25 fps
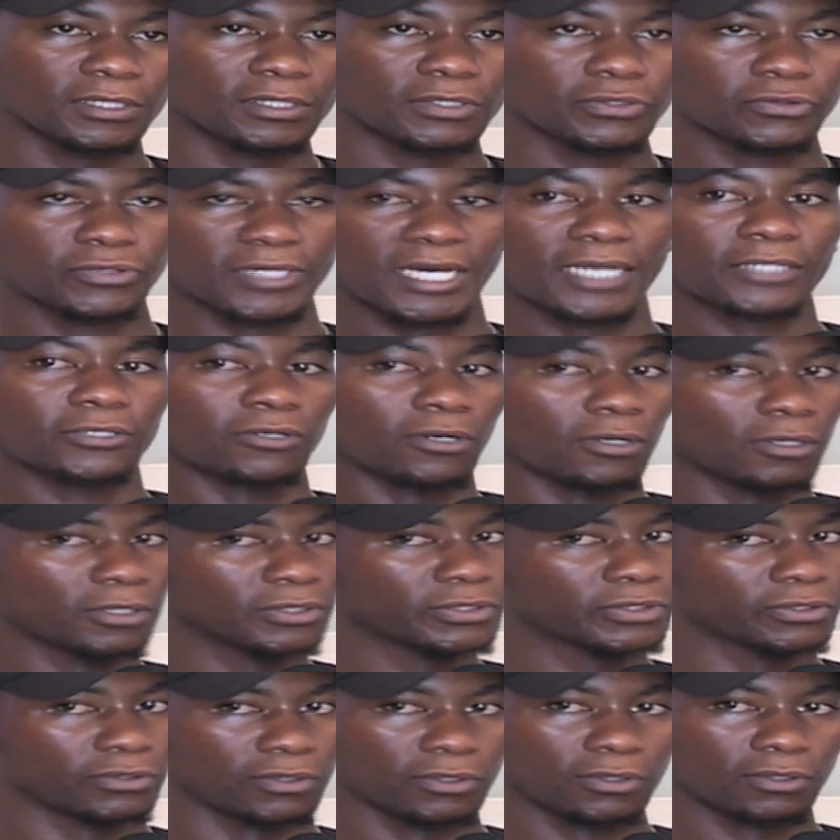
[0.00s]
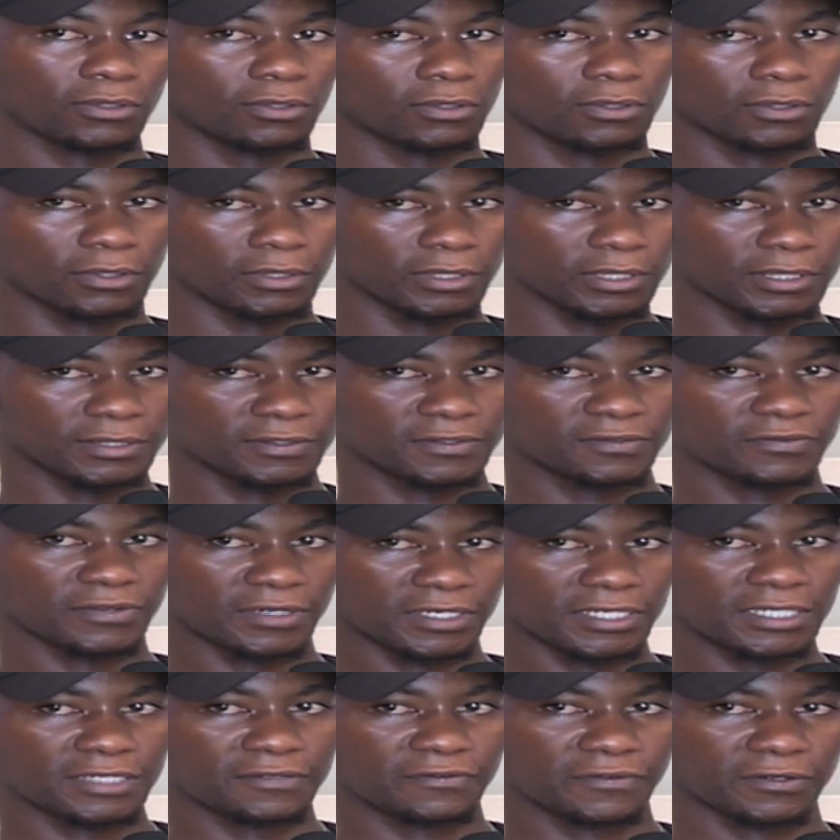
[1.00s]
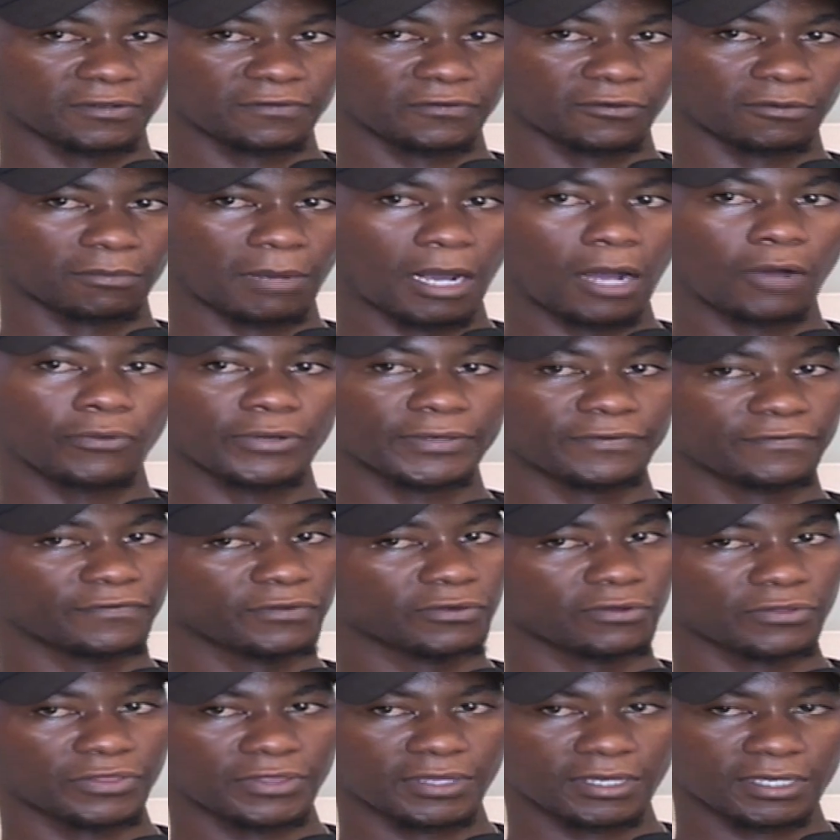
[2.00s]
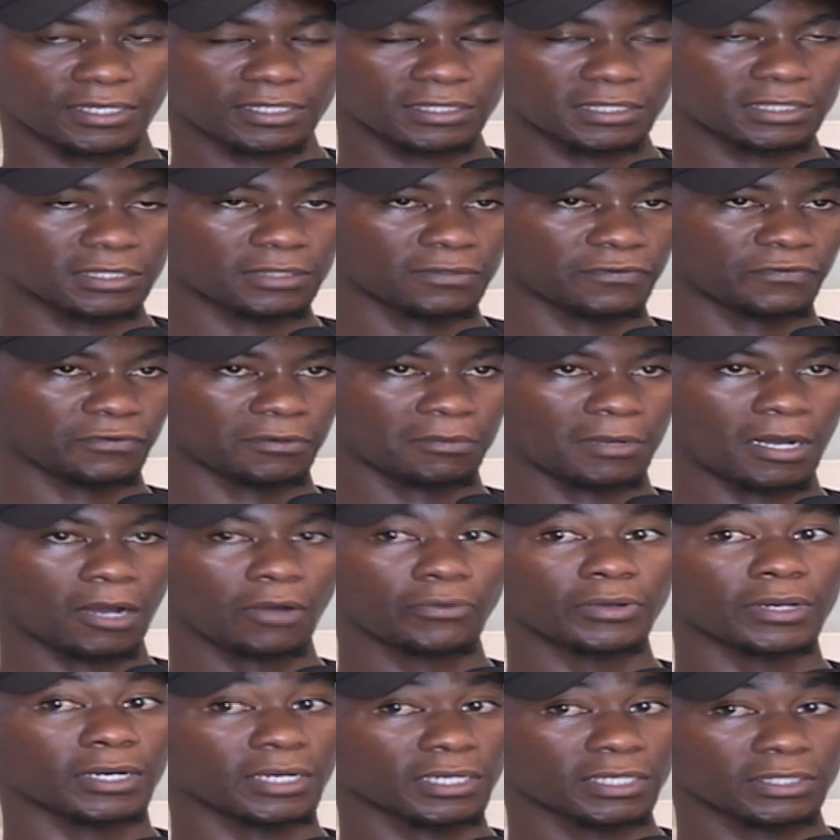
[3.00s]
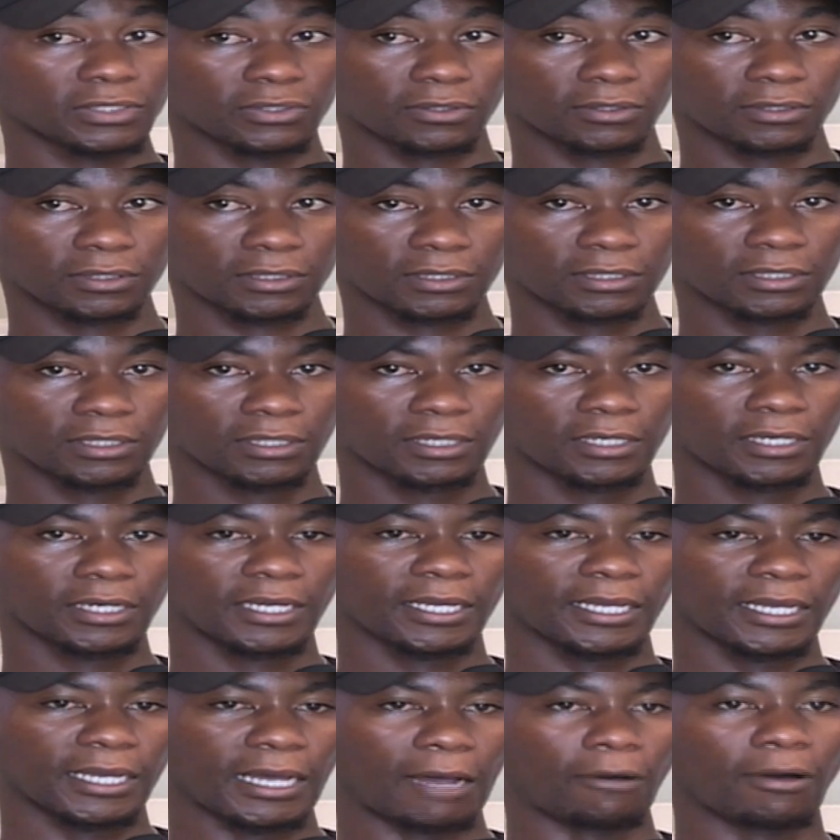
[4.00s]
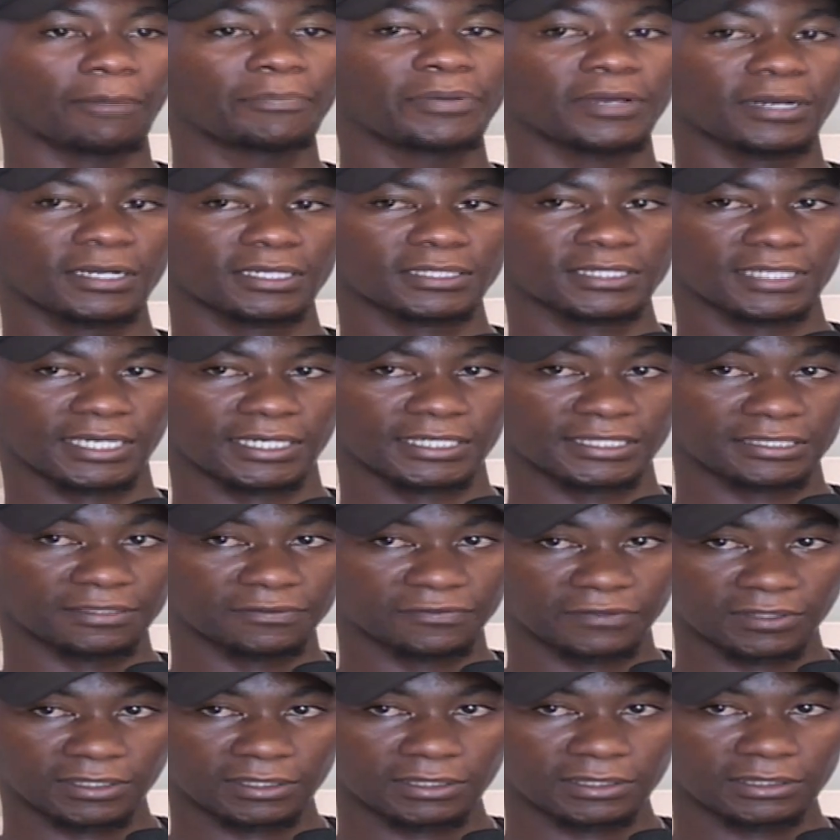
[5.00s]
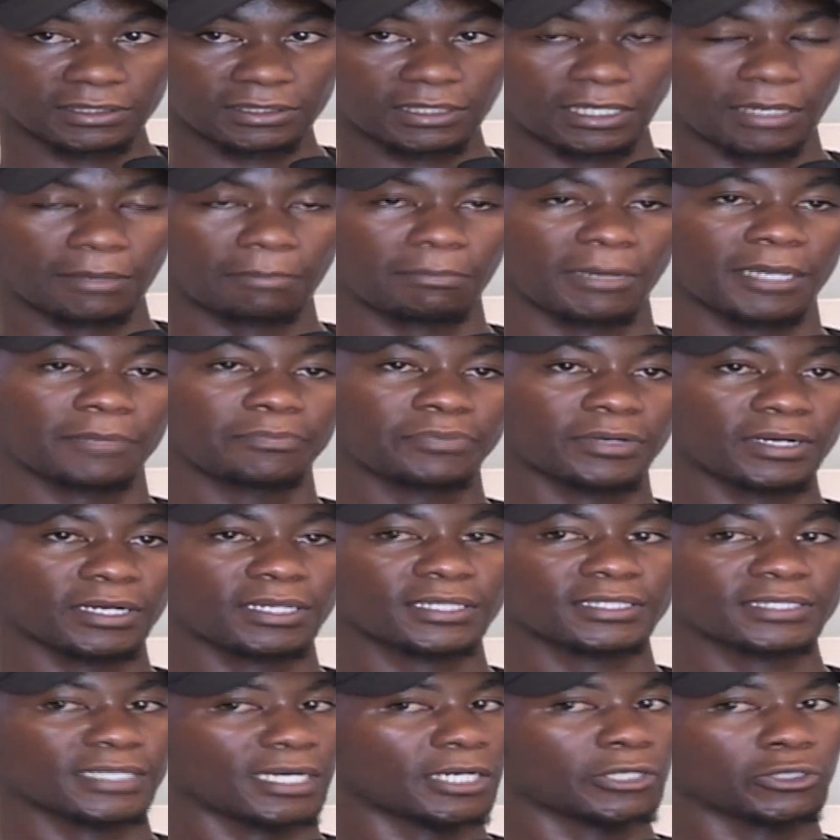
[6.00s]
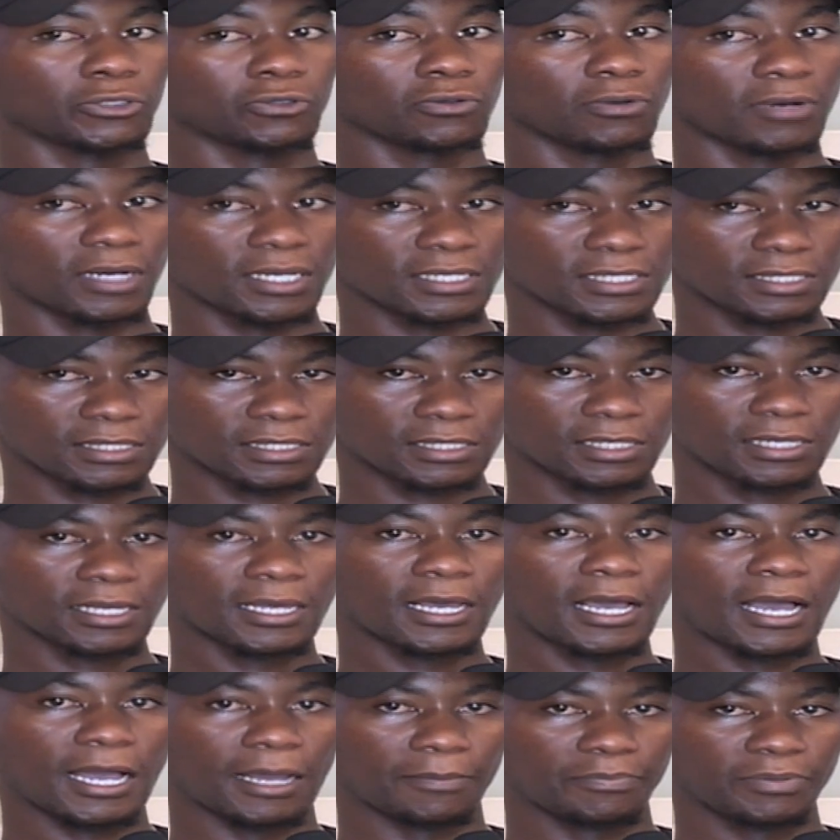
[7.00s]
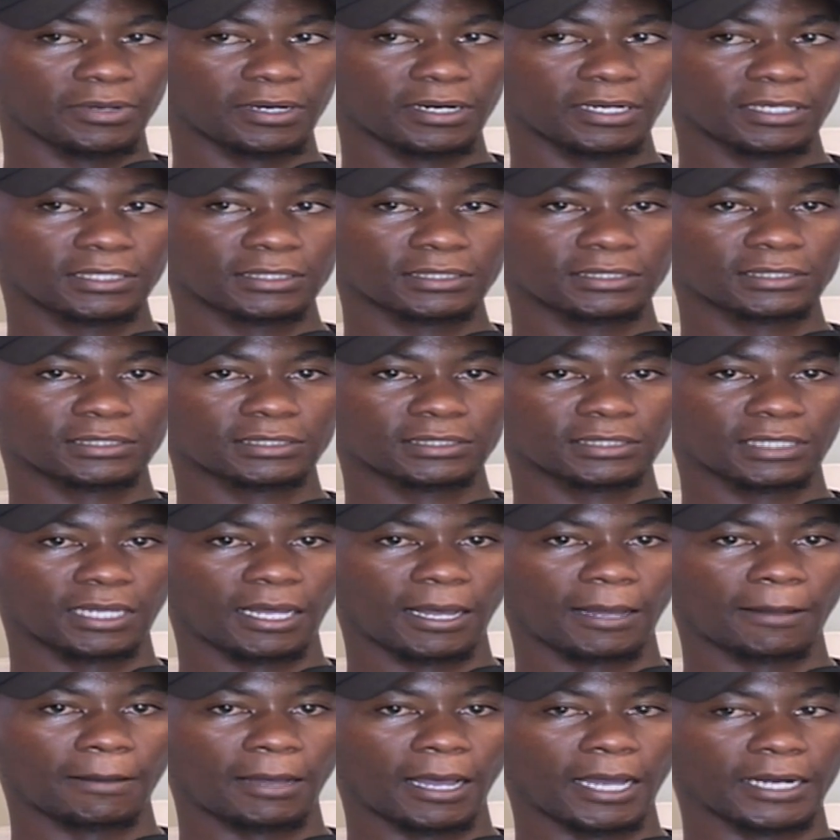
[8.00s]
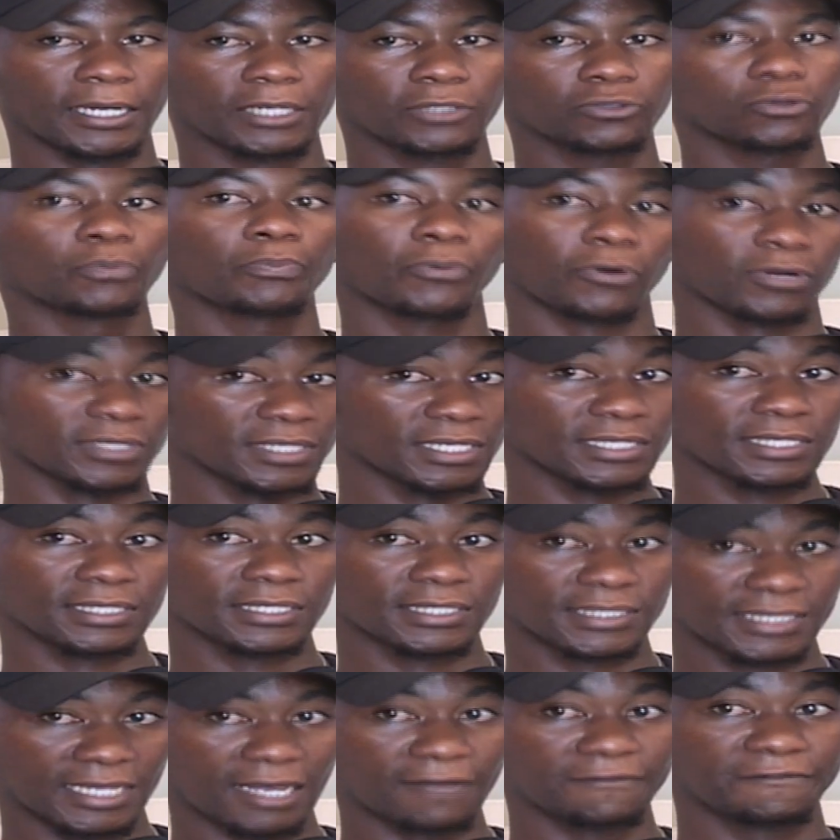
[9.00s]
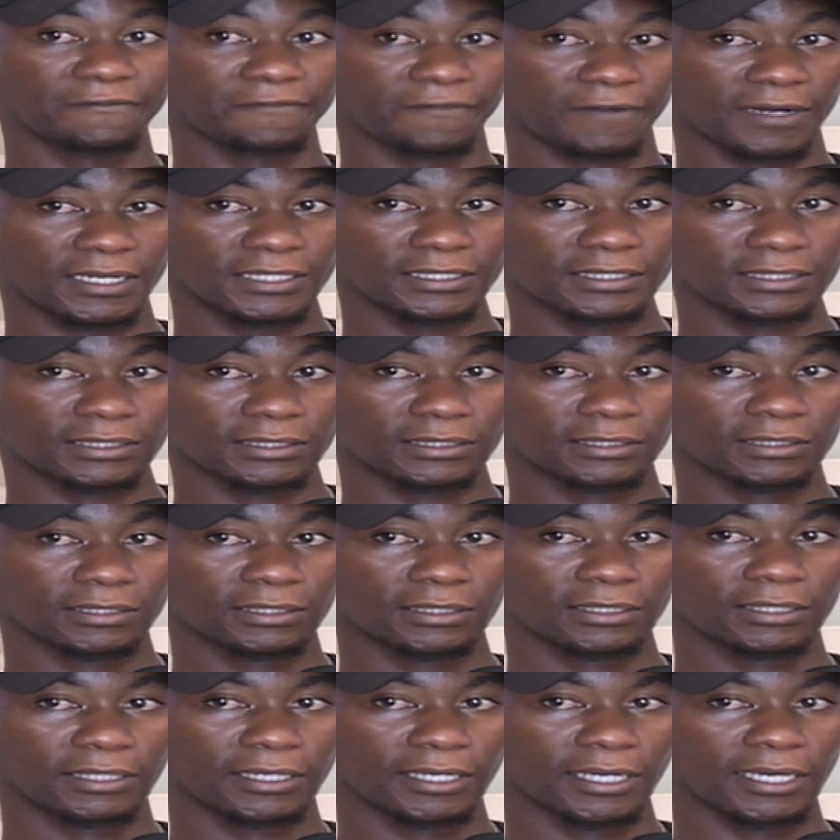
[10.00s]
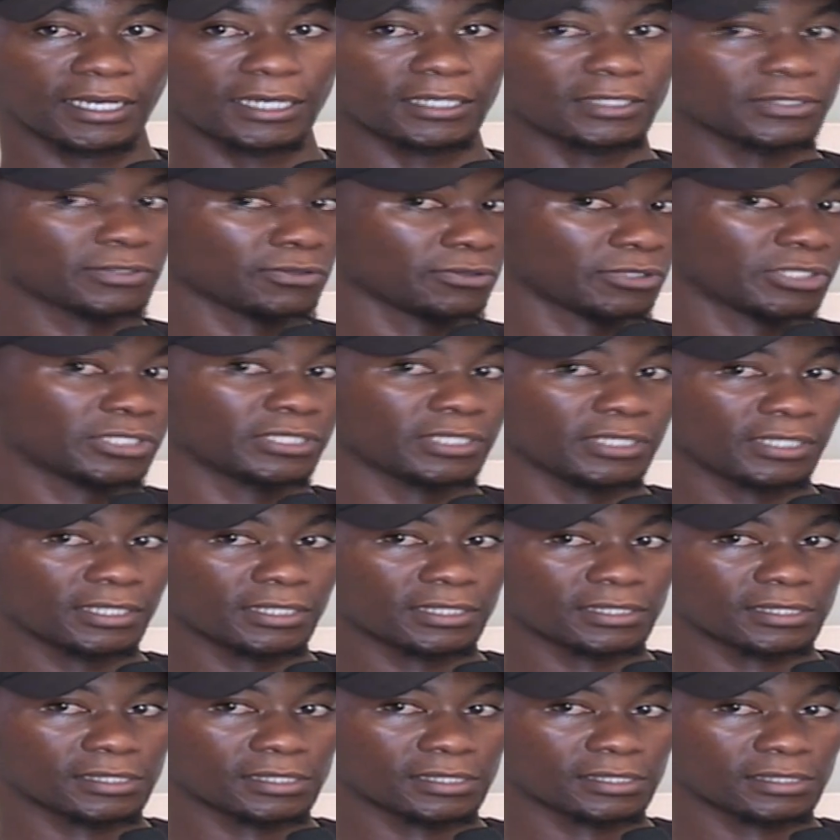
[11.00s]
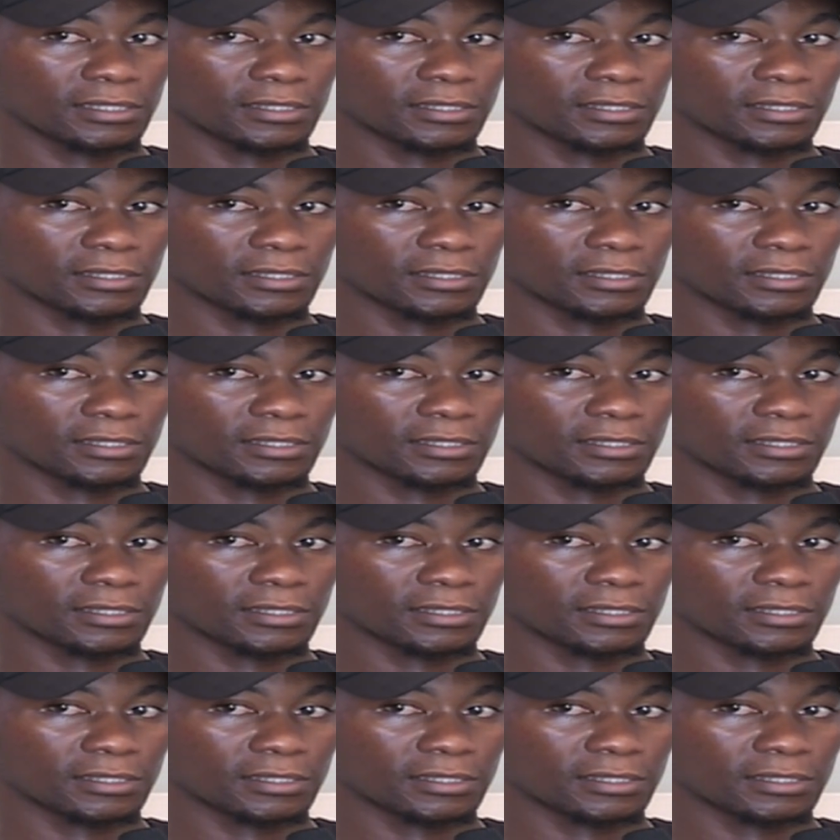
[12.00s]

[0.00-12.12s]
So that also is very different from how we view things, from how we reason. Our parents are different. My parents are doers. Her parents are into processing stuff fast. And so she is.